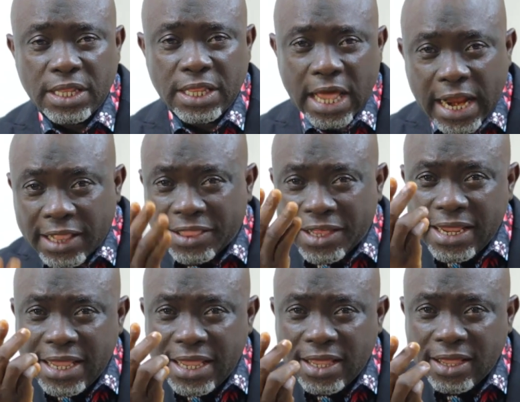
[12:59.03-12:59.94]
There are
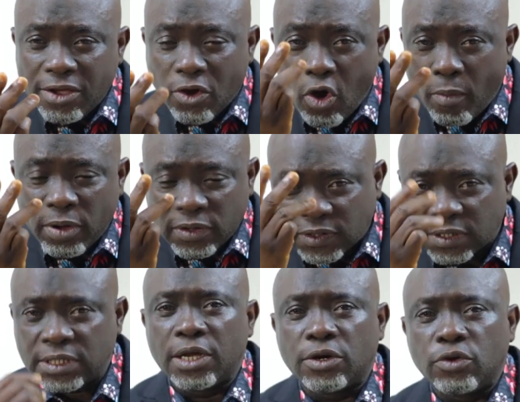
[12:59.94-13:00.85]
three common
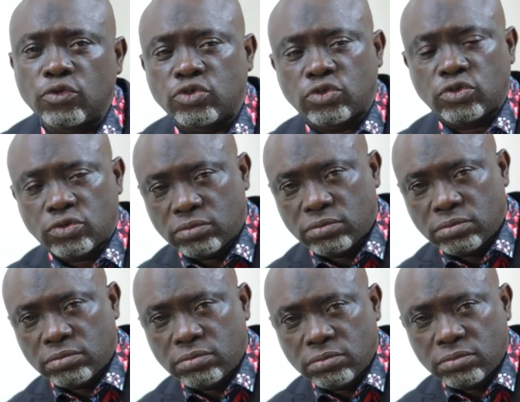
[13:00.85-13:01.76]
scenarios.
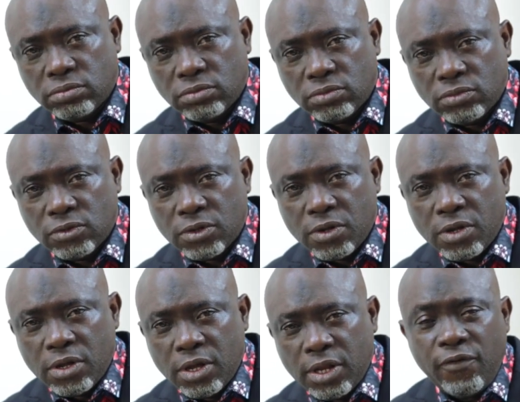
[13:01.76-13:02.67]

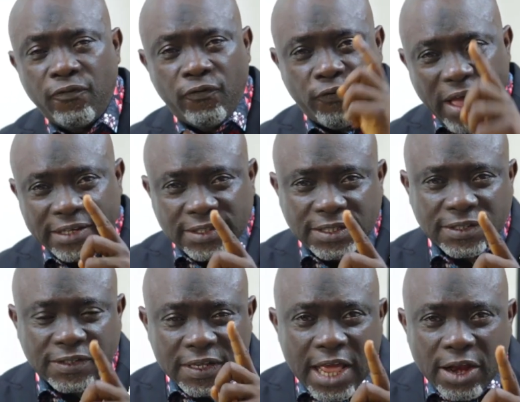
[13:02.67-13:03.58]
The
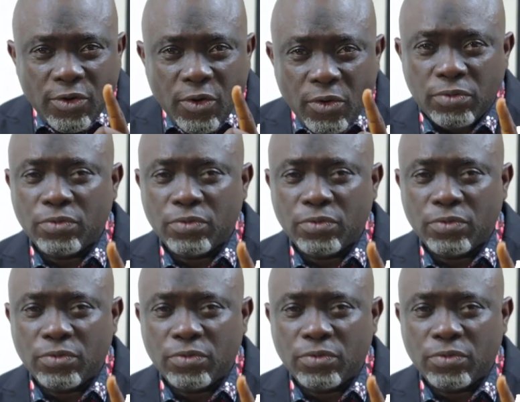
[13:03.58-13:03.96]
first scenario